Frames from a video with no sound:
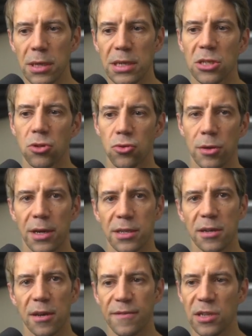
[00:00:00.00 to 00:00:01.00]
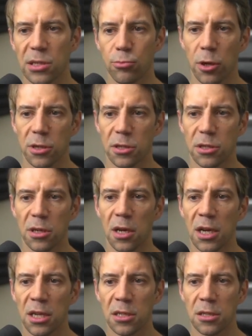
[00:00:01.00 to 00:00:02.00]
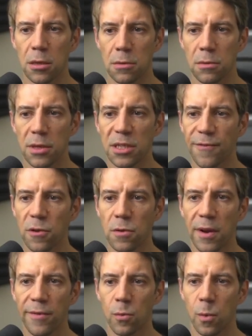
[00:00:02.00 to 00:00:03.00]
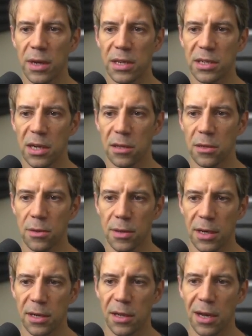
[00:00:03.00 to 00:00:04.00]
is create a feature branch. So there's a few different ways I can do that.